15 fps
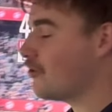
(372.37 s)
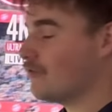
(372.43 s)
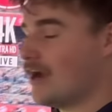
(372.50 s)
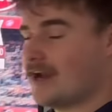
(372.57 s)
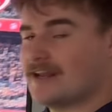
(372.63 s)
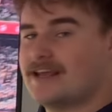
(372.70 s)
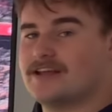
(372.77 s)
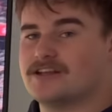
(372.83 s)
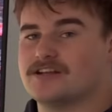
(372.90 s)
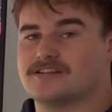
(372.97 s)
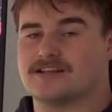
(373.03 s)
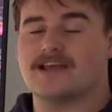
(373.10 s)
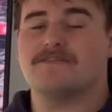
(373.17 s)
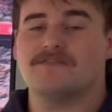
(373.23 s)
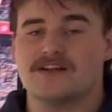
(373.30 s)
around here, your
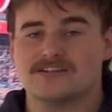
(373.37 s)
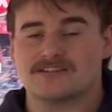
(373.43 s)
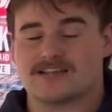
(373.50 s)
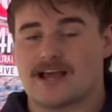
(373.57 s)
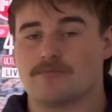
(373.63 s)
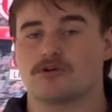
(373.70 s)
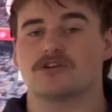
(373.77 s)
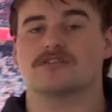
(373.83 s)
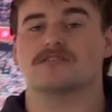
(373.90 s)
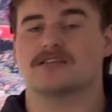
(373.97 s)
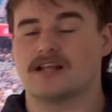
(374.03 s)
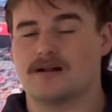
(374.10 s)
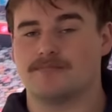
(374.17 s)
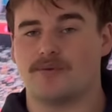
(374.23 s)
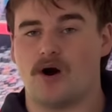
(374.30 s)
defense is able to
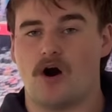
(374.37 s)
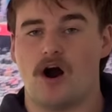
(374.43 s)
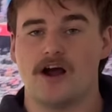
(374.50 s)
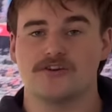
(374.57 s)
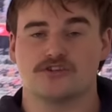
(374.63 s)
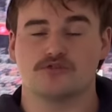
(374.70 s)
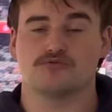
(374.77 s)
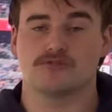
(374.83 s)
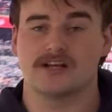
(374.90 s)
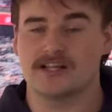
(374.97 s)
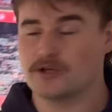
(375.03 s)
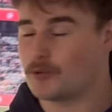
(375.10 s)
set up behind you really